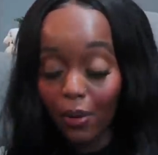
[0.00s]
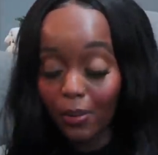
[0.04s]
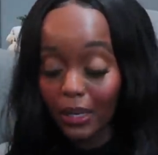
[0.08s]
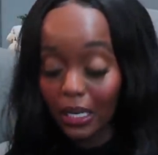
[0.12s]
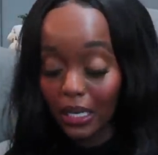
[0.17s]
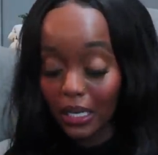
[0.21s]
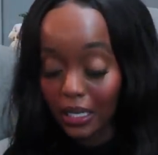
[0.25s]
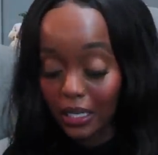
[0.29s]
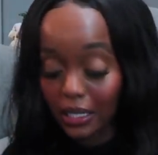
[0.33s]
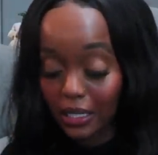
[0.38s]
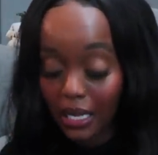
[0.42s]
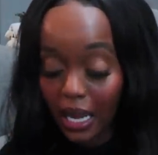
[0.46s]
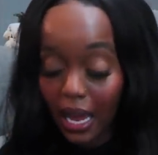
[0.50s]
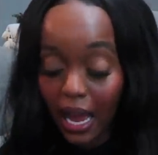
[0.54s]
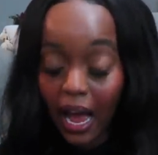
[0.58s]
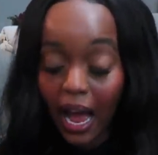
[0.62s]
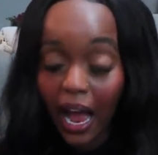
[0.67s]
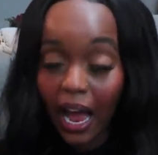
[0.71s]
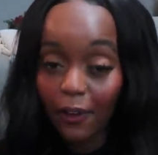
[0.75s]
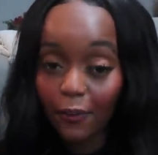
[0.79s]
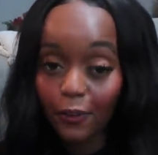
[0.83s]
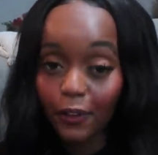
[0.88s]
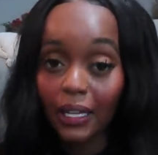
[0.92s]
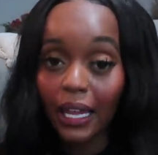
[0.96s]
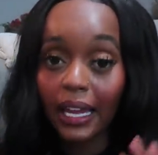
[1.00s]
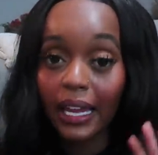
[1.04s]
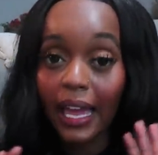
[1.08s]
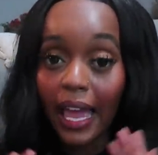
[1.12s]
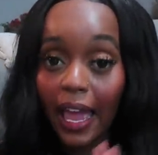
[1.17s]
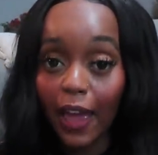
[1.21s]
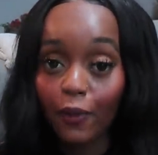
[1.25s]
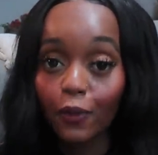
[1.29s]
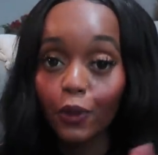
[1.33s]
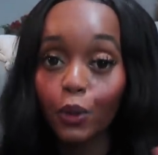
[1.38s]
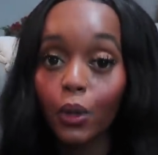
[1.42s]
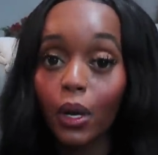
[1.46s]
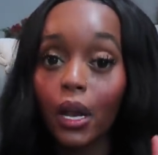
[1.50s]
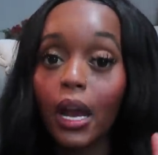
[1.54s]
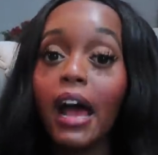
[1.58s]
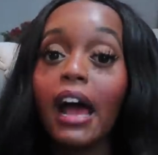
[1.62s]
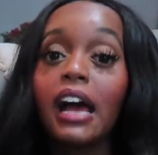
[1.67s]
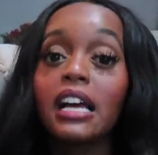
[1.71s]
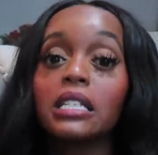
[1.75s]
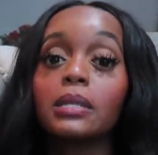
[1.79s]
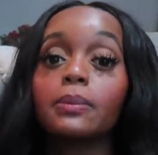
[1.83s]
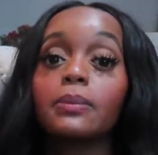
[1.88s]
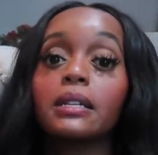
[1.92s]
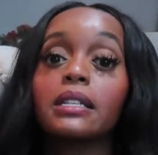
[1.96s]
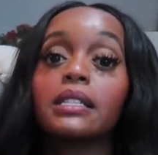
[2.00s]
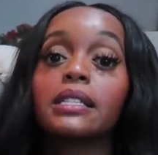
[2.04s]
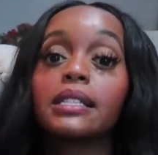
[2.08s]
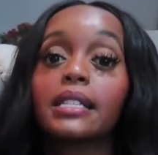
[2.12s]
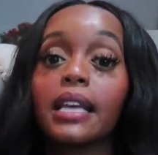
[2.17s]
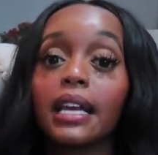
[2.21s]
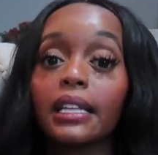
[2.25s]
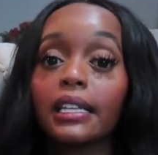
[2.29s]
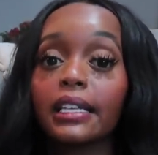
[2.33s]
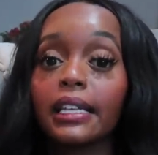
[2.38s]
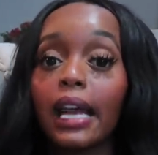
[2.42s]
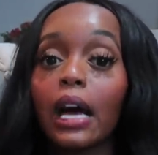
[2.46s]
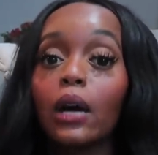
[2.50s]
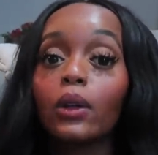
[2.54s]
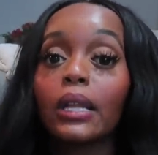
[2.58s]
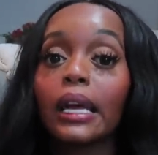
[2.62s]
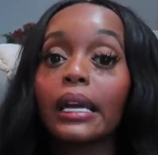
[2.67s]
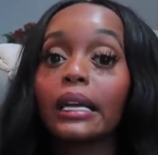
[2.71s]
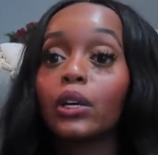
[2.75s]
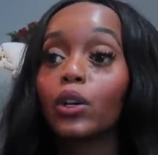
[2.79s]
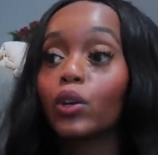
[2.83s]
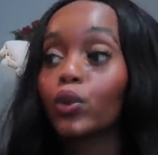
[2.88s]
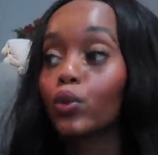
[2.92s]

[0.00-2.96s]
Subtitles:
because I feel like everywhere has been selling out like